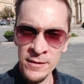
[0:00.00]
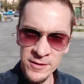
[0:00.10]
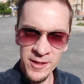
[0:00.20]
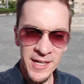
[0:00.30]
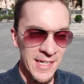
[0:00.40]

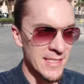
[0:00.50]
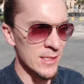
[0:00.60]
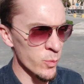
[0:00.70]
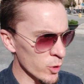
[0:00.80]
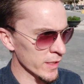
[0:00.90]
You guys,
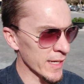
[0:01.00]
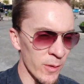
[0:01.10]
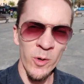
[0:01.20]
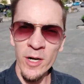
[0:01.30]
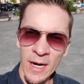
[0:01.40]
this morning I
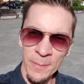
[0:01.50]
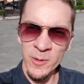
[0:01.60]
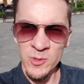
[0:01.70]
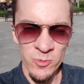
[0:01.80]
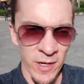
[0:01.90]
woke up. It
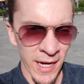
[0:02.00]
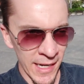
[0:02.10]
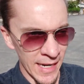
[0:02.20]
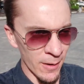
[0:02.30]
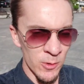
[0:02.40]
was
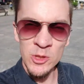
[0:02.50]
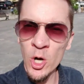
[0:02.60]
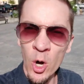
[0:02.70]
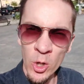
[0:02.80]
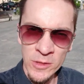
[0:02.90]
raining. I was
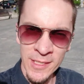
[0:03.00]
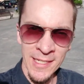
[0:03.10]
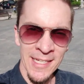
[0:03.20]
cold.